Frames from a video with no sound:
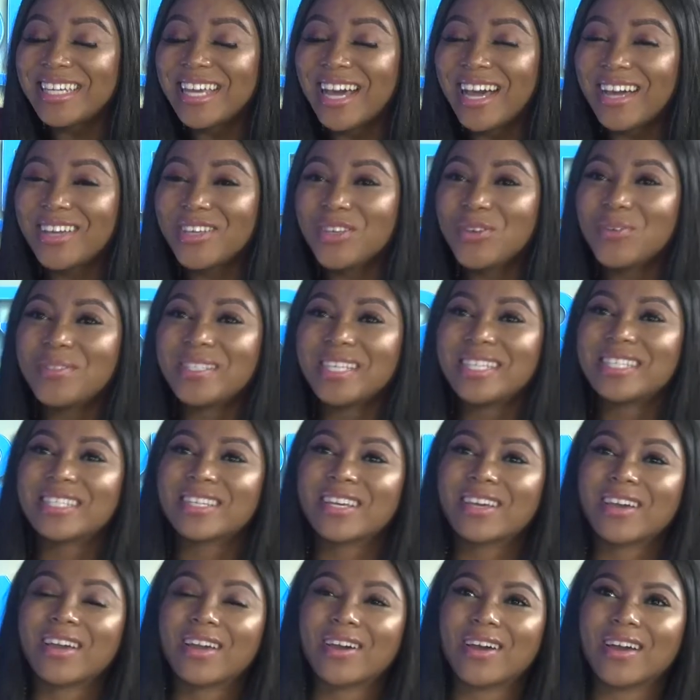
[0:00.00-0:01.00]
uh, you did
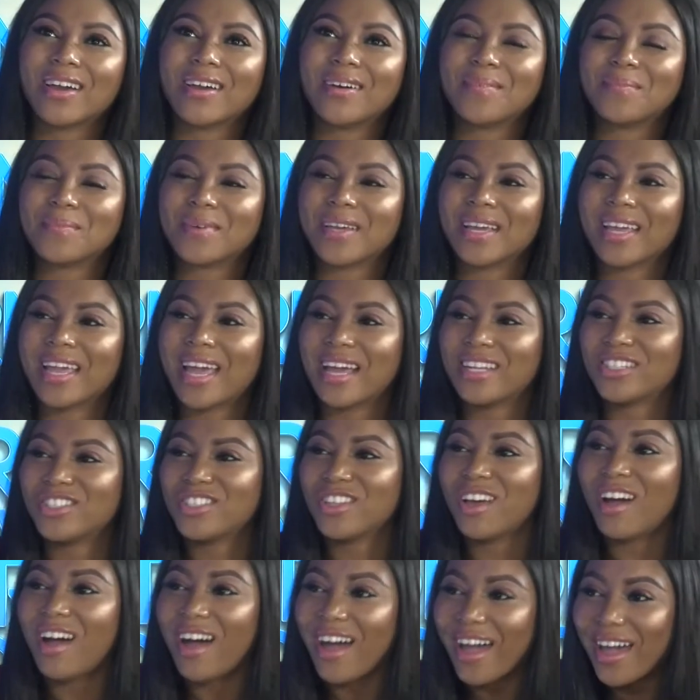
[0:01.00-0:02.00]
um, catch the
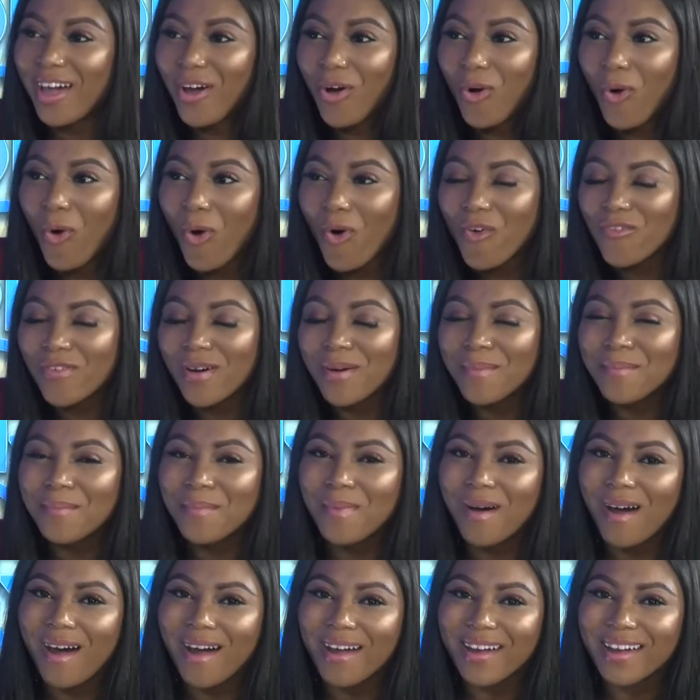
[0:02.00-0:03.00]
eye of
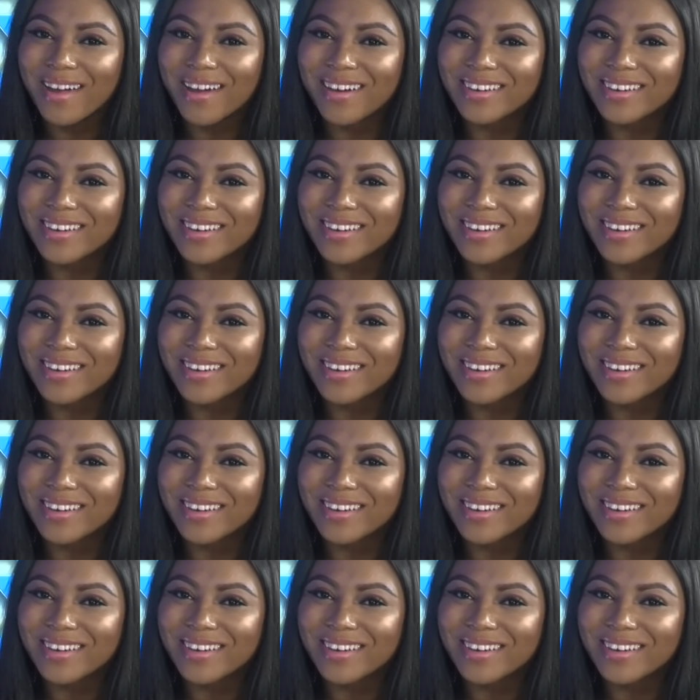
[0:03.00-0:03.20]
Mark